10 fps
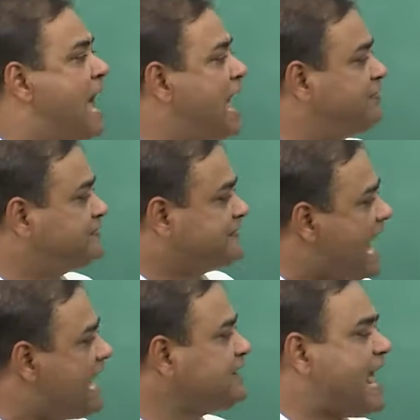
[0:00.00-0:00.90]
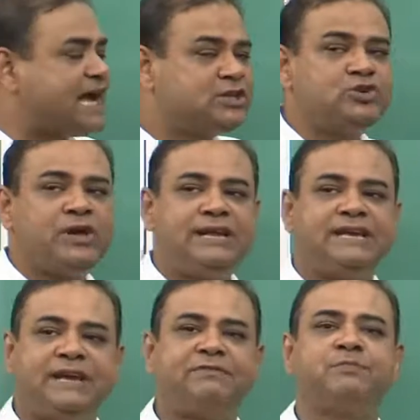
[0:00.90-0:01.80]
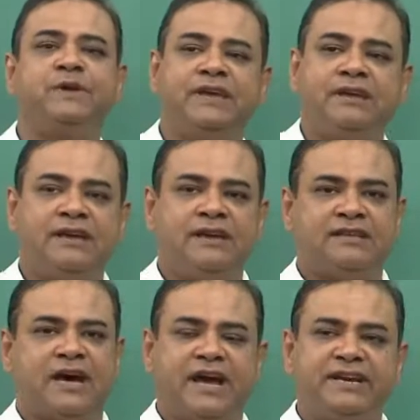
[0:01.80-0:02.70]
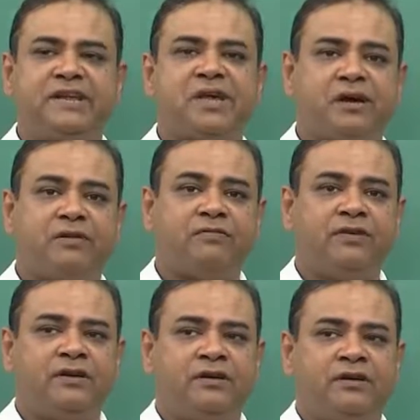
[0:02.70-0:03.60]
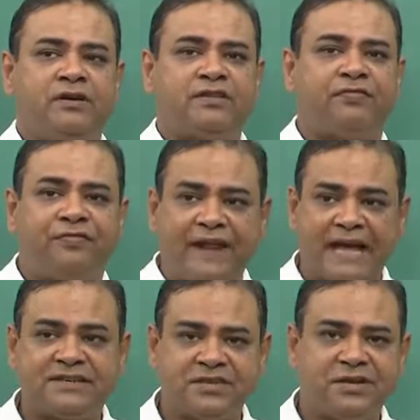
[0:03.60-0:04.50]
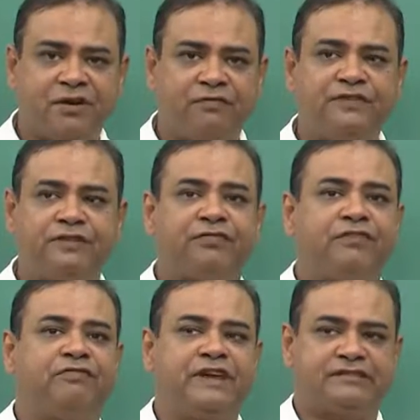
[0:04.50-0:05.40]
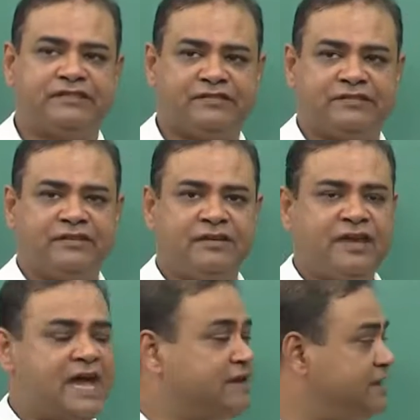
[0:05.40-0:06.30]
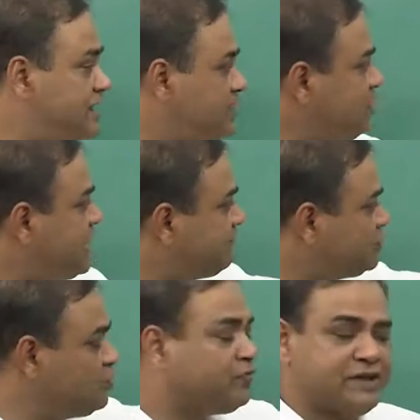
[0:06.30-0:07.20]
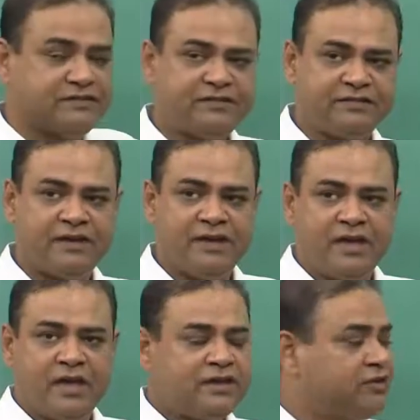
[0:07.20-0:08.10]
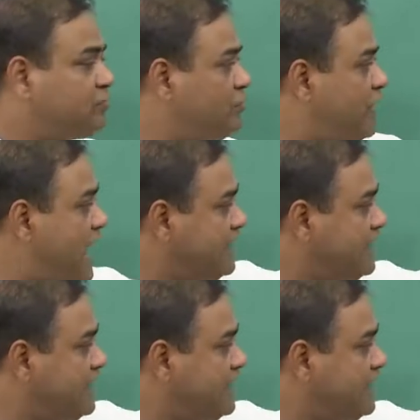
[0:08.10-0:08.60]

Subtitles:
and that actually gives me the idea of the fraction of different phases, and here we have 2 phases. So,